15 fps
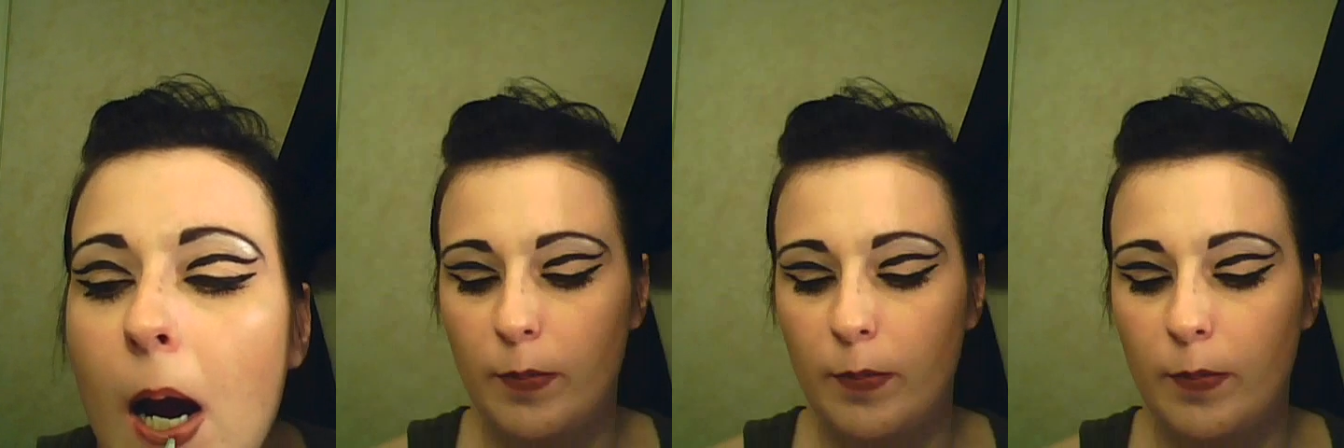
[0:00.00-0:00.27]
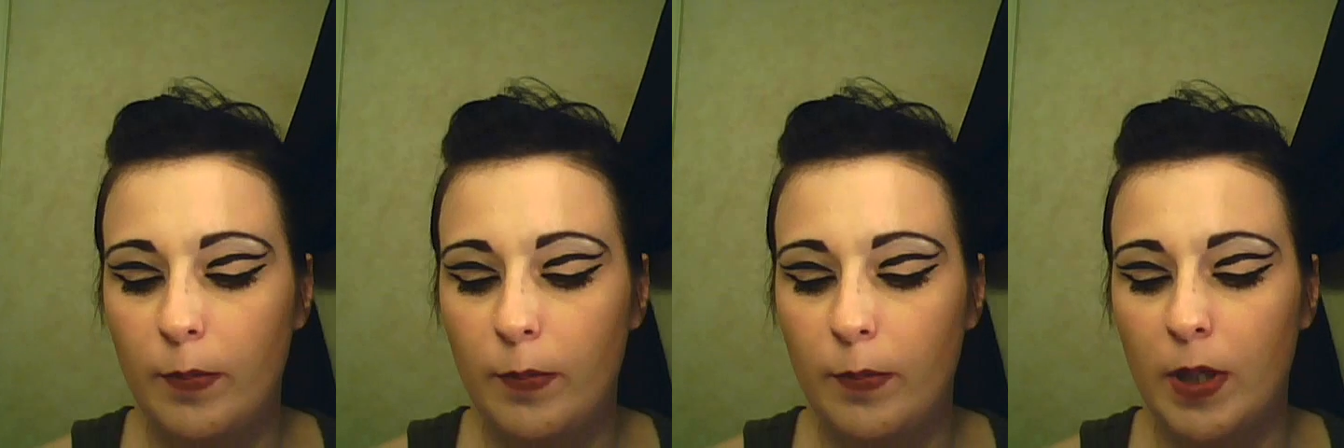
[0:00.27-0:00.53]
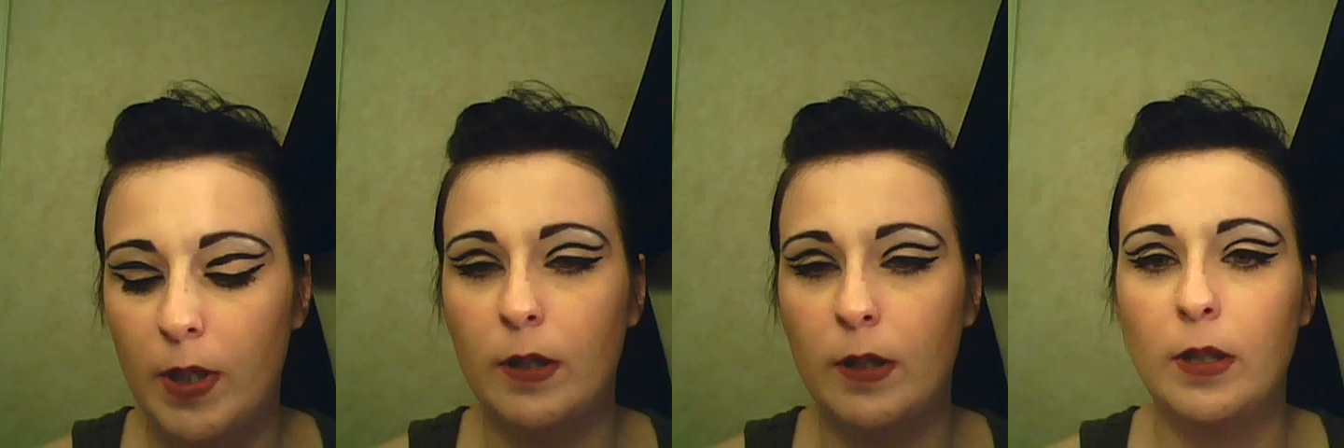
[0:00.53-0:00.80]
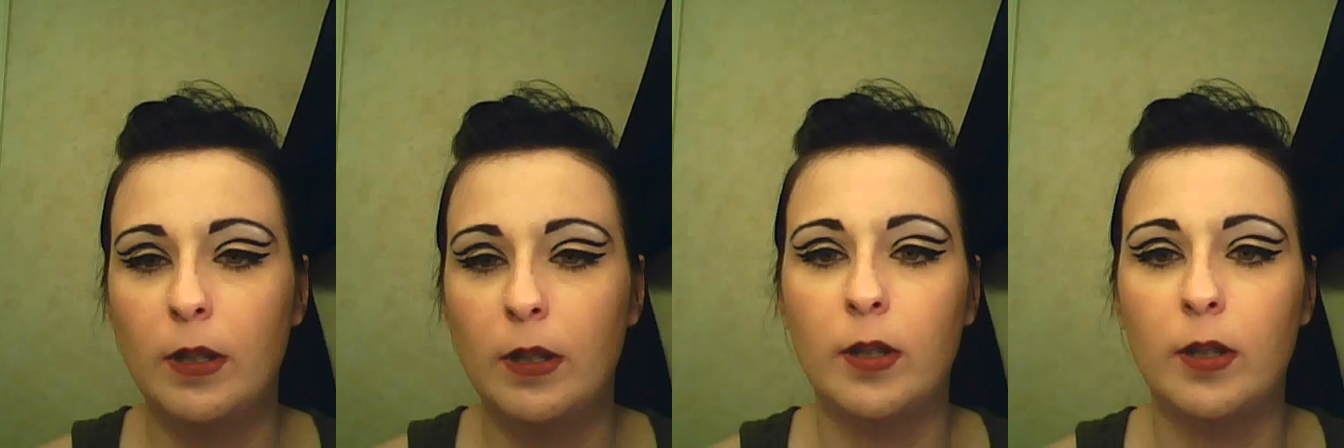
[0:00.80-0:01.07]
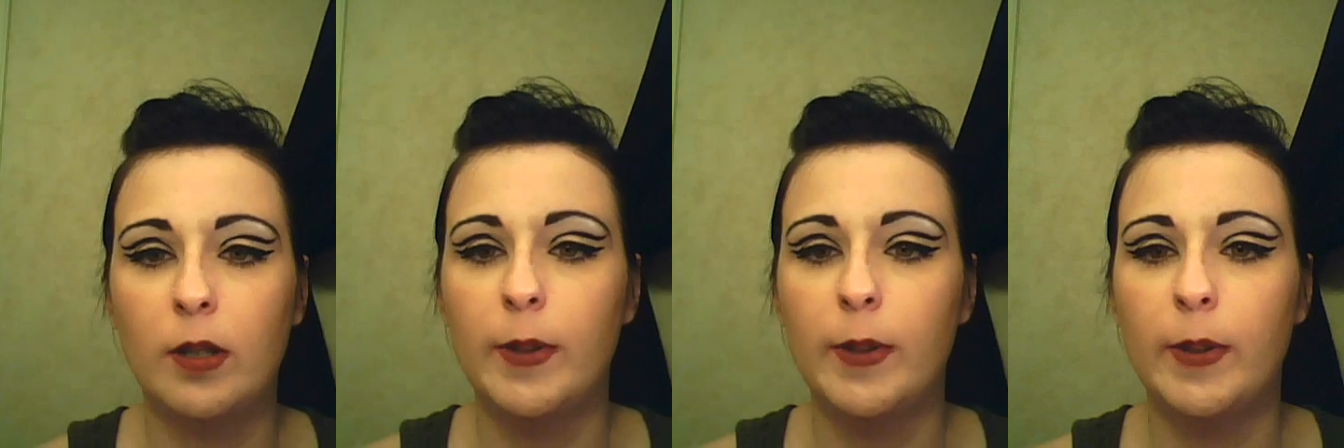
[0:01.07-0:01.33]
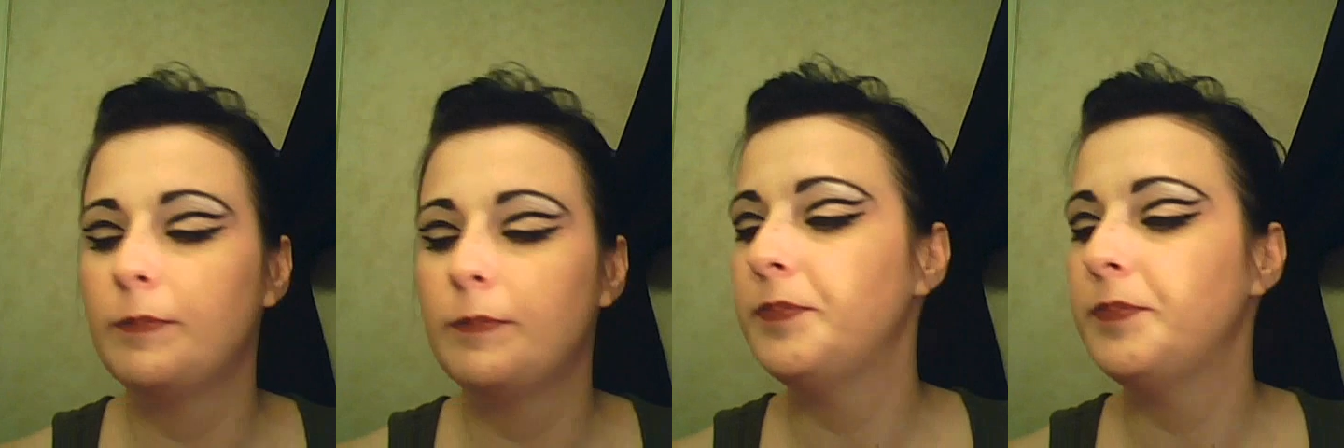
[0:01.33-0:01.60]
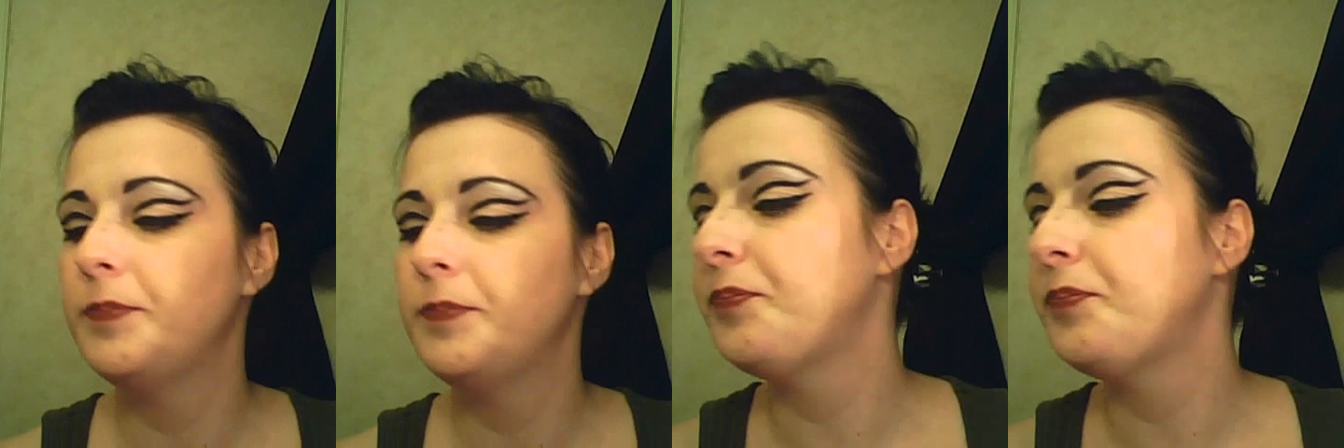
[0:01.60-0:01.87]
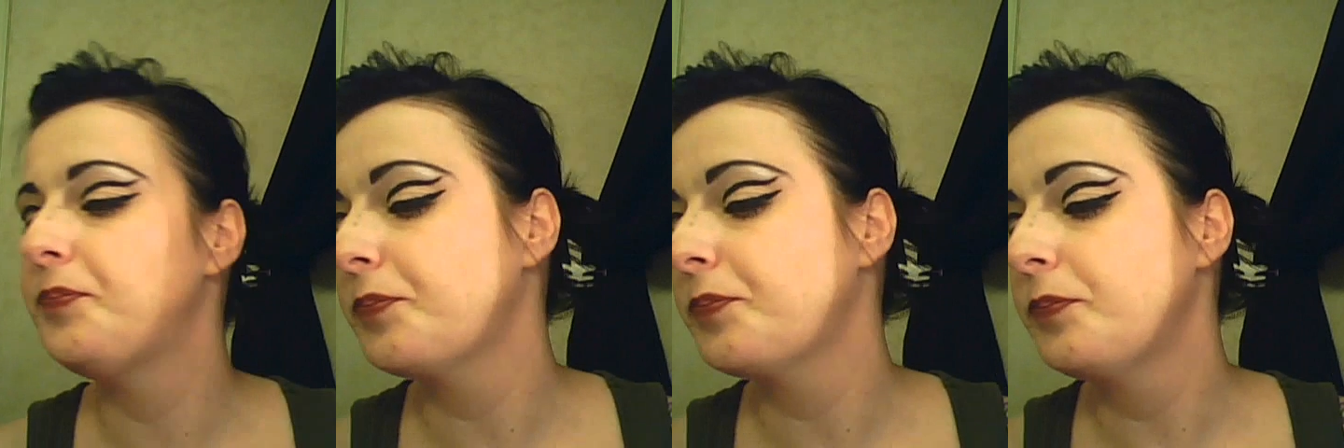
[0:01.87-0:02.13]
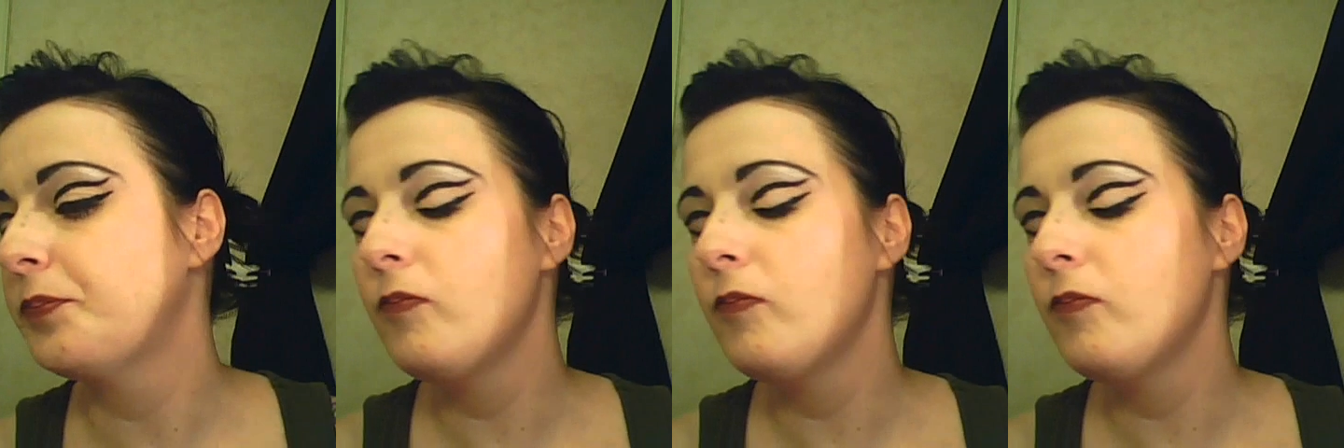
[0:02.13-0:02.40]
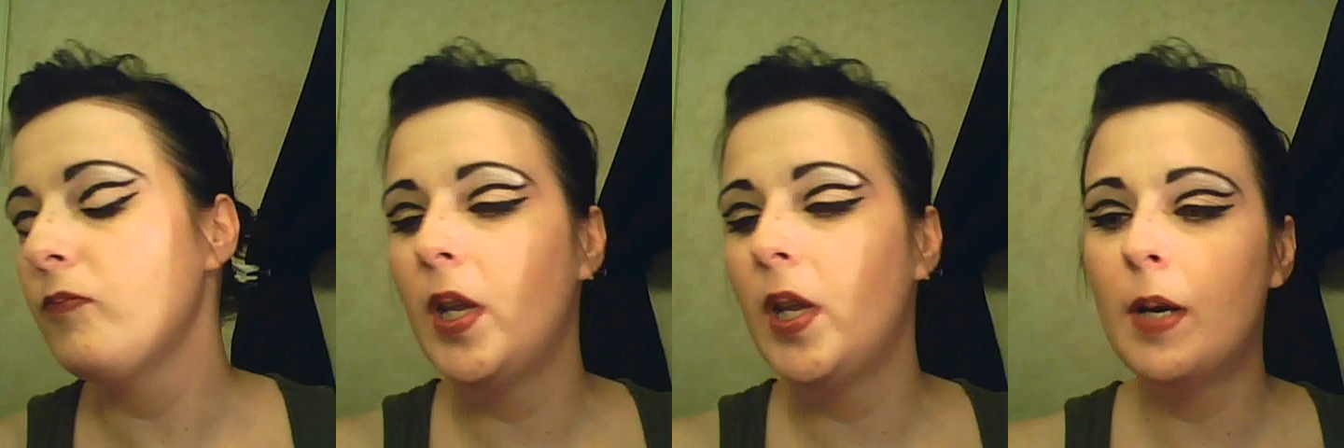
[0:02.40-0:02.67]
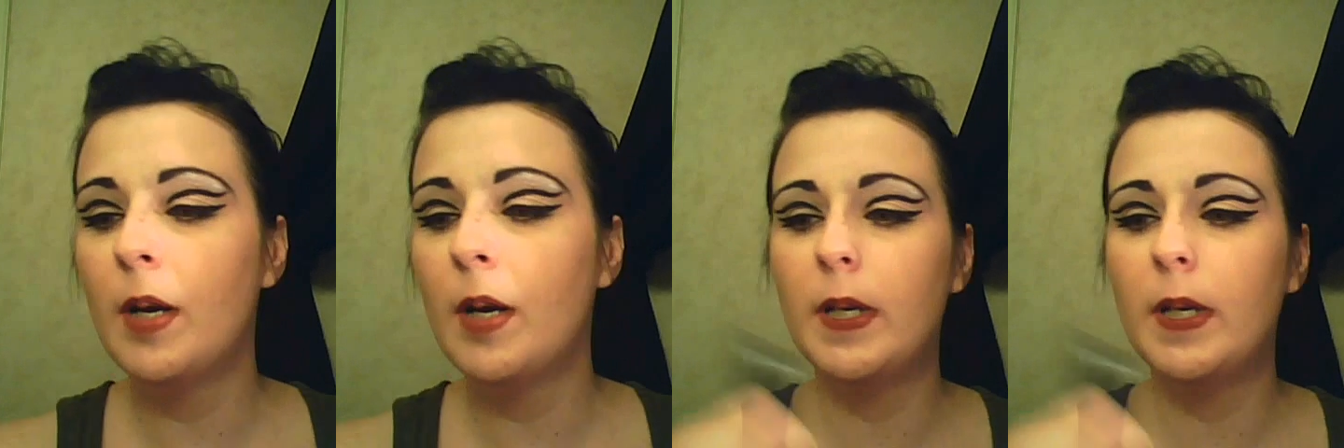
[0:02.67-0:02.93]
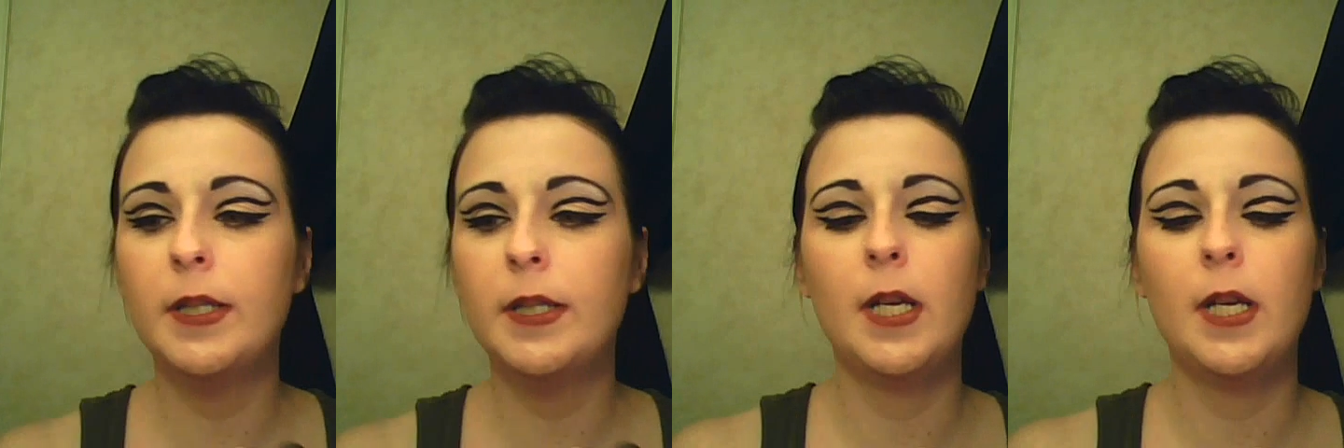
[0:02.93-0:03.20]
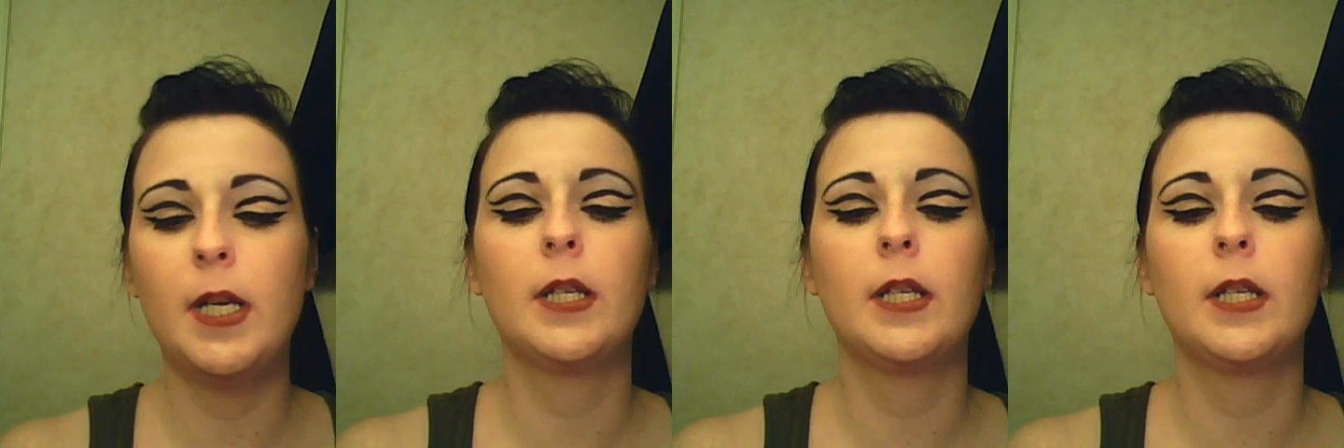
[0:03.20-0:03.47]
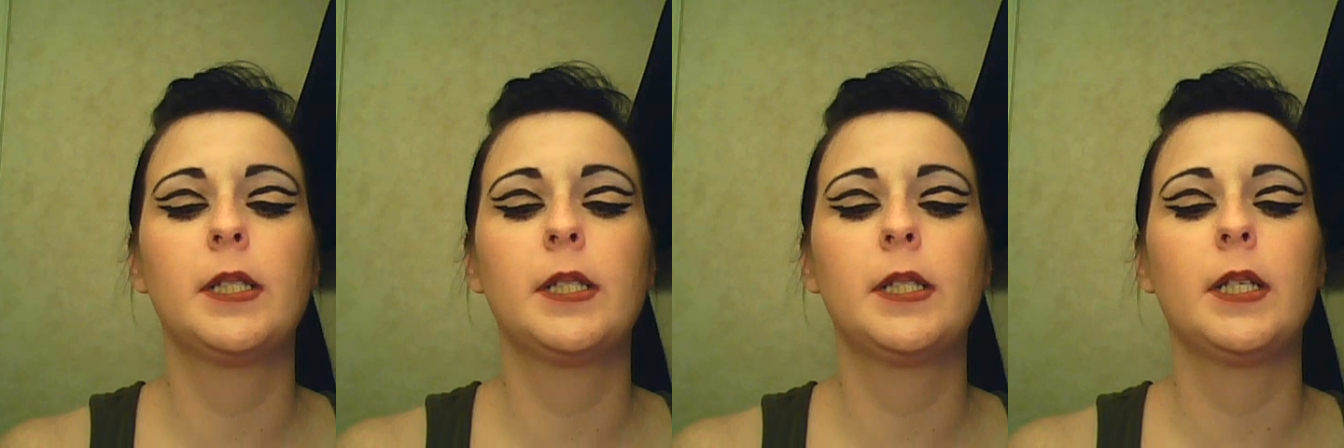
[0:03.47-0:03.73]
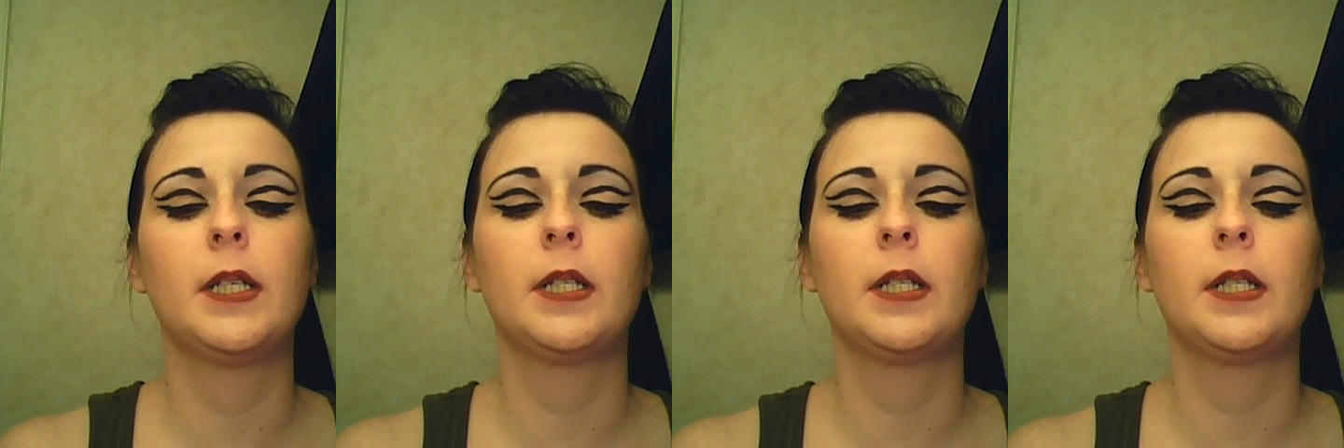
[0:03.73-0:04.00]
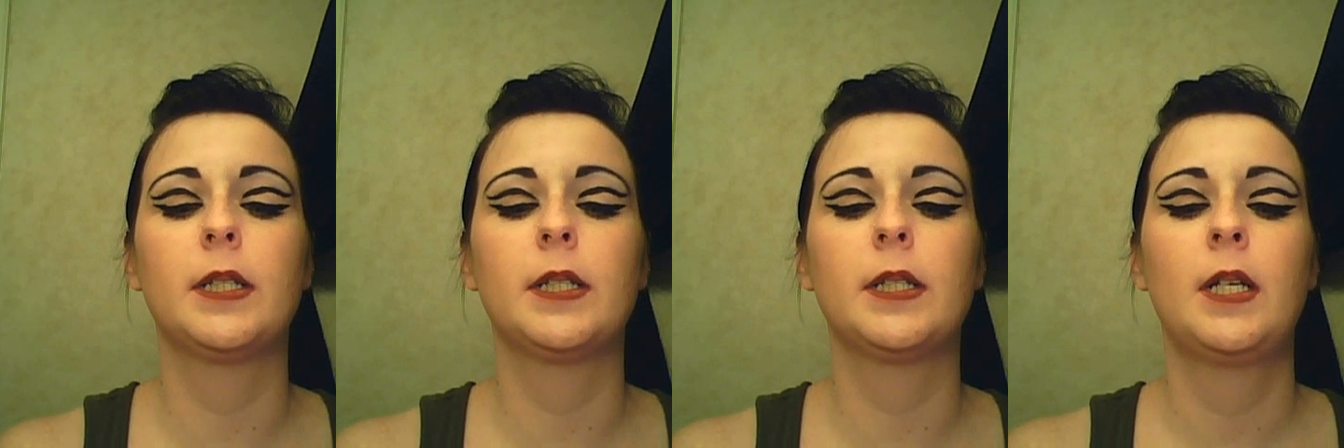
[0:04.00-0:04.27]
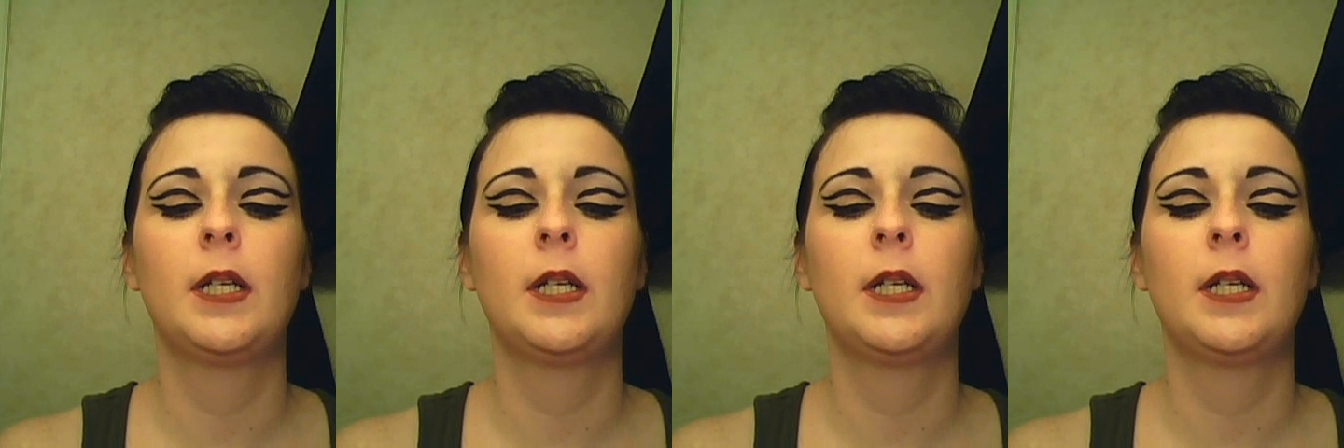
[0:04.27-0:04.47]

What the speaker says: On them in a little bit. And now I'm going to take, this is